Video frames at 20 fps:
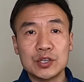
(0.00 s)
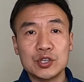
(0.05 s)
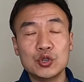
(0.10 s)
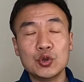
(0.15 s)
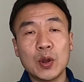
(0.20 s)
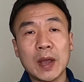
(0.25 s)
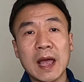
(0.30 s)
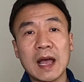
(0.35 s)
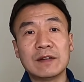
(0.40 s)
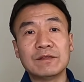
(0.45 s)

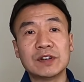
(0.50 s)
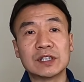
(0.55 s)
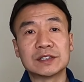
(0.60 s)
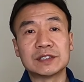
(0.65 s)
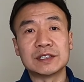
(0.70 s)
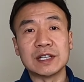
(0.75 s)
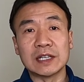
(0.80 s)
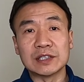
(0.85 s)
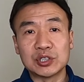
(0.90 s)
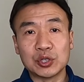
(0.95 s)
you have a
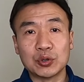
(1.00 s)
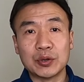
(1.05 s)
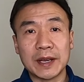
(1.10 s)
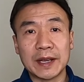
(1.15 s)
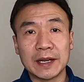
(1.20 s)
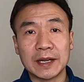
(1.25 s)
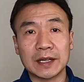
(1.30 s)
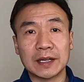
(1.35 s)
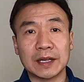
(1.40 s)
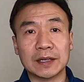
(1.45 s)

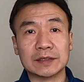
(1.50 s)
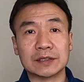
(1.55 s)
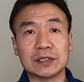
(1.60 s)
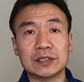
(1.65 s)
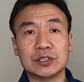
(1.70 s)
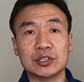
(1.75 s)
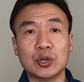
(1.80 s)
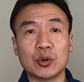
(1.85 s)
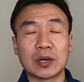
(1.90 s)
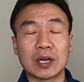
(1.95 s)
saturated uh,
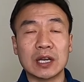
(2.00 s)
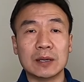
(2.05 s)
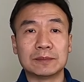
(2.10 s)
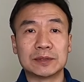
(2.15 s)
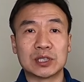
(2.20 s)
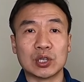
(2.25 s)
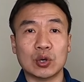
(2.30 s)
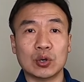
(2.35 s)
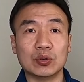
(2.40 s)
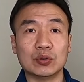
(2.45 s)

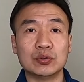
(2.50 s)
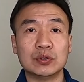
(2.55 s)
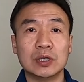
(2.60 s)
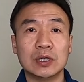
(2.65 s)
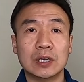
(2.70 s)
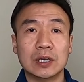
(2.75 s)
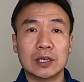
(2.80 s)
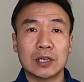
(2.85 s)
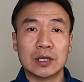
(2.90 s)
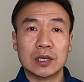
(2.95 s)
eucalypto
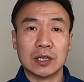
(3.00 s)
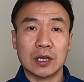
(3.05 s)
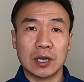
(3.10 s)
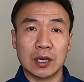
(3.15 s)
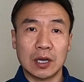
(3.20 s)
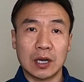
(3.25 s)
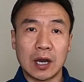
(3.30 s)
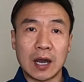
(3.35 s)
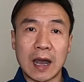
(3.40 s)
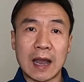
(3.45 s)

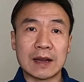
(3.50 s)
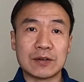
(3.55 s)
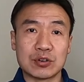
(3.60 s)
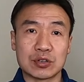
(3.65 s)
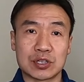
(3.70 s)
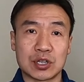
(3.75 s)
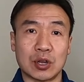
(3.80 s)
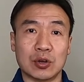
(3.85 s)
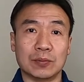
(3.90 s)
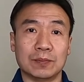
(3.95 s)
uh,
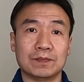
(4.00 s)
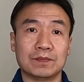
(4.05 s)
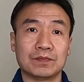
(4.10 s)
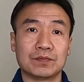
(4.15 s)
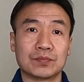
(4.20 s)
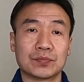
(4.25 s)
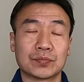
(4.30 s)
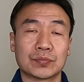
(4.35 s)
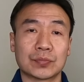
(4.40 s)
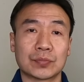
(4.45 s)
hydrosol.
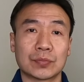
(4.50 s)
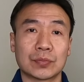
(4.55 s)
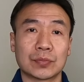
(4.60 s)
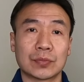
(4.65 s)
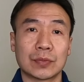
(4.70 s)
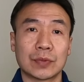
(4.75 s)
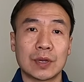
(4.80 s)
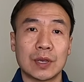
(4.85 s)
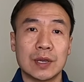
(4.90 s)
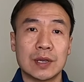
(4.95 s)

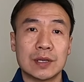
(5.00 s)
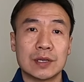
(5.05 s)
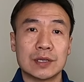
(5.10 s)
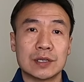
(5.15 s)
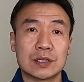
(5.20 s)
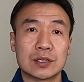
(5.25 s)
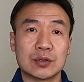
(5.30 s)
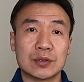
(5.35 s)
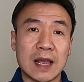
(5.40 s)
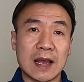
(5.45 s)

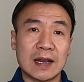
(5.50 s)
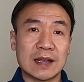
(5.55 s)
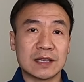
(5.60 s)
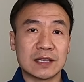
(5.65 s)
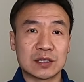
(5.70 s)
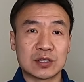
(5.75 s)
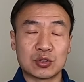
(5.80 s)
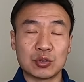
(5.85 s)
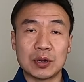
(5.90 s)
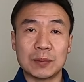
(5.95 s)
So that
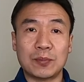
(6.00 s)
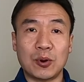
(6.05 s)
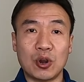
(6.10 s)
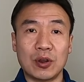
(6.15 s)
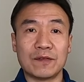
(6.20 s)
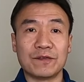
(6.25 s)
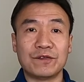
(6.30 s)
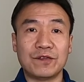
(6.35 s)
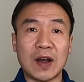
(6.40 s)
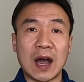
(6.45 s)
is
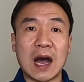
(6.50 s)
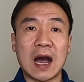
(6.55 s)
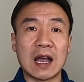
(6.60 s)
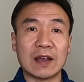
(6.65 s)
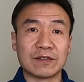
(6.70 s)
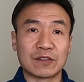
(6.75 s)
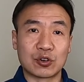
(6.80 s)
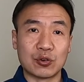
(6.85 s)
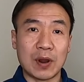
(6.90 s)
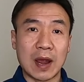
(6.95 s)

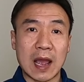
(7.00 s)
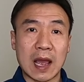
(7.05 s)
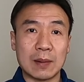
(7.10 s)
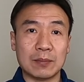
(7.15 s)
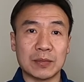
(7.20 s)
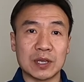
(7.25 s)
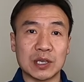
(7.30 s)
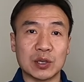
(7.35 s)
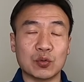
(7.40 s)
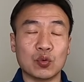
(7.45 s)
3.5
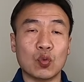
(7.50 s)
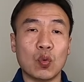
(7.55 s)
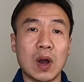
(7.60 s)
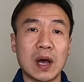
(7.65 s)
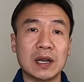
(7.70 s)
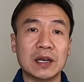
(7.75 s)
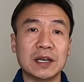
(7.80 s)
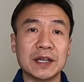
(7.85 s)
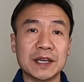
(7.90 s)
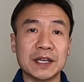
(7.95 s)
gram in
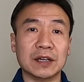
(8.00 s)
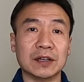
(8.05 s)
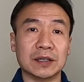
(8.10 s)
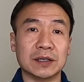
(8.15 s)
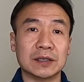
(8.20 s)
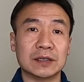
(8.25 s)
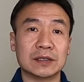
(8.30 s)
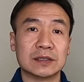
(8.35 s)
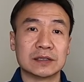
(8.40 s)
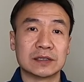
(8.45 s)
one liter.
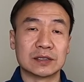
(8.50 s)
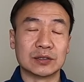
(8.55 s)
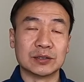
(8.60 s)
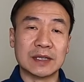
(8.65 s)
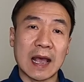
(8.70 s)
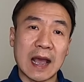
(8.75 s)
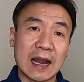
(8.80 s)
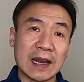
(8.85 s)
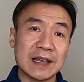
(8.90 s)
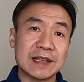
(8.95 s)
So
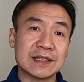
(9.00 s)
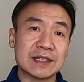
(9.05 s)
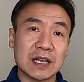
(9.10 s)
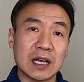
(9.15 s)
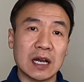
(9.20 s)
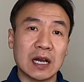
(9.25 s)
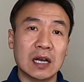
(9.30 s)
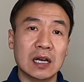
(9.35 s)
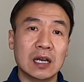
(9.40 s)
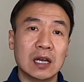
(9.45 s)
that is
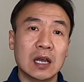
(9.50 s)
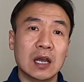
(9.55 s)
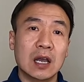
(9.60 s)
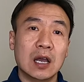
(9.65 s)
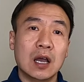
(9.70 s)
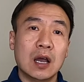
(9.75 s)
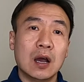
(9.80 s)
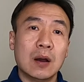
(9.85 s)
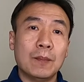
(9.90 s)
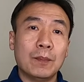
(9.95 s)
uh,
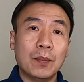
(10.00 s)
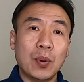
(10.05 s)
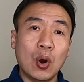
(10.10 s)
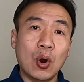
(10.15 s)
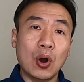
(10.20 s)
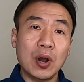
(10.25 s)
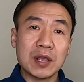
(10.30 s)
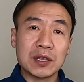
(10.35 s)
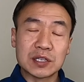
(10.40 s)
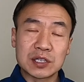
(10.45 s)

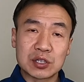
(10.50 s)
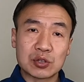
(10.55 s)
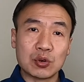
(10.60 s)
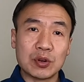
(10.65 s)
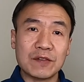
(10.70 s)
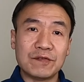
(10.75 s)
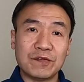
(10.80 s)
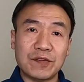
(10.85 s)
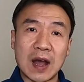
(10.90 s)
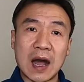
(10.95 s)

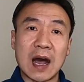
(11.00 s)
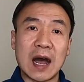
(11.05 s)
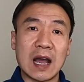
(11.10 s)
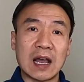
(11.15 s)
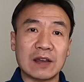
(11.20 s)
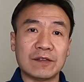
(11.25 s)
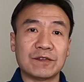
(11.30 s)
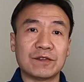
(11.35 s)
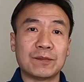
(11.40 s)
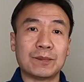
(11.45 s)

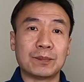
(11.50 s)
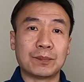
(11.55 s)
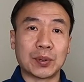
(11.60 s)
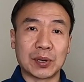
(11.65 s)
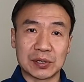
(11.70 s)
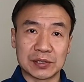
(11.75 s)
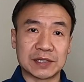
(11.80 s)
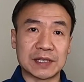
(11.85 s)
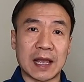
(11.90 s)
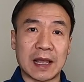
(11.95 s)

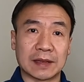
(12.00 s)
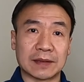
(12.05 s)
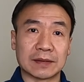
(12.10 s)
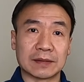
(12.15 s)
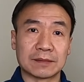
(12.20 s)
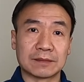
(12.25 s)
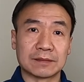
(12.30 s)
0.35%.